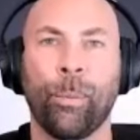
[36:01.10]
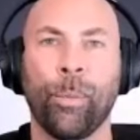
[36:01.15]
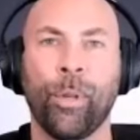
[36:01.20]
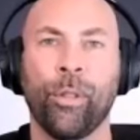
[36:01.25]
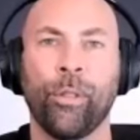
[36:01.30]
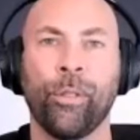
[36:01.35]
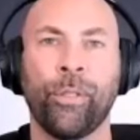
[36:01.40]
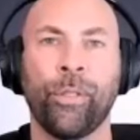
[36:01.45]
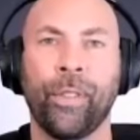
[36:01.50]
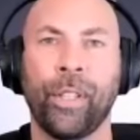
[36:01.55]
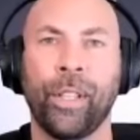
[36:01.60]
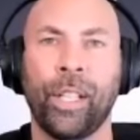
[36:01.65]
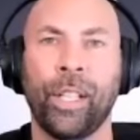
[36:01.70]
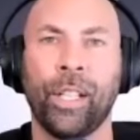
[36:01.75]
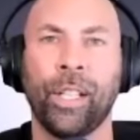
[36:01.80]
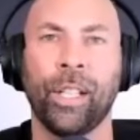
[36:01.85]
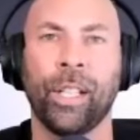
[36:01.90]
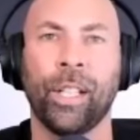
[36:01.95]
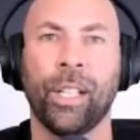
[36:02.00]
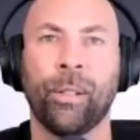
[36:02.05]
move,
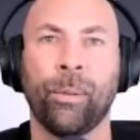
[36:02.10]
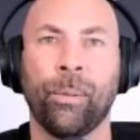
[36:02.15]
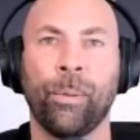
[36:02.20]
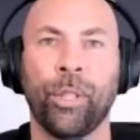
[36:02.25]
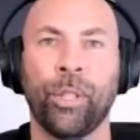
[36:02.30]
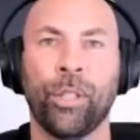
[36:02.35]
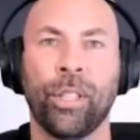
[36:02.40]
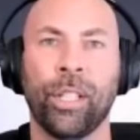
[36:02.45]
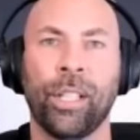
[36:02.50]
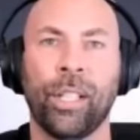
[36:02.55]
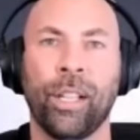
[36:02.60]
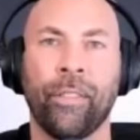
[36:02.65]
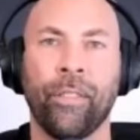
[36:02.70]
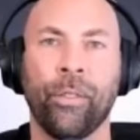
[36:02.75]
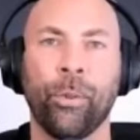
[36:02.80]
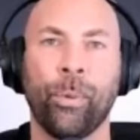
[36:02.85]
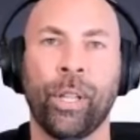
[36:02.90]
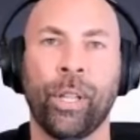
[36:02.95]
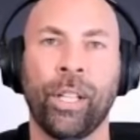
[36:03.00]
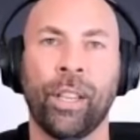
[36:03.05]
and, we shoulda
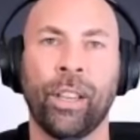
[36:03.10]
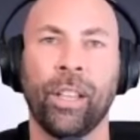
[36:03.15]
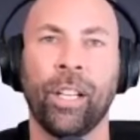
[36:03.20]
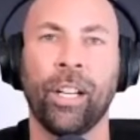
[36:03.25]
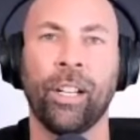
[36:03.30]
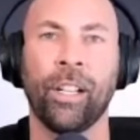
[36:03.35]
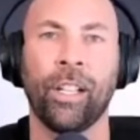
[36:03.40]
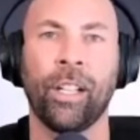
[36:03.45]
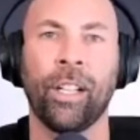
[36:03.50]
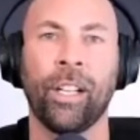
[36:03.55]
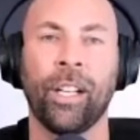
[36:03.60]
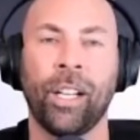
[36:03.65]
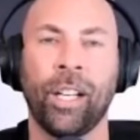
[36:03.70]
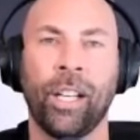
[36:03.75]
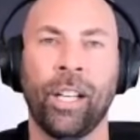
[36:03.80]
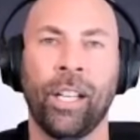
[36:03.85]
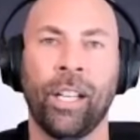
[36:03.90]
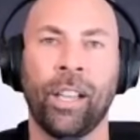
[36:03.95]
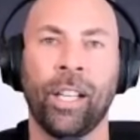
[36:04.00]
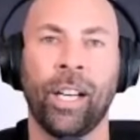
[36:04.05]
never went in there,"
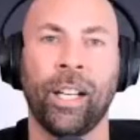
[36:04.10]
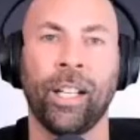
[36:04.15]
and that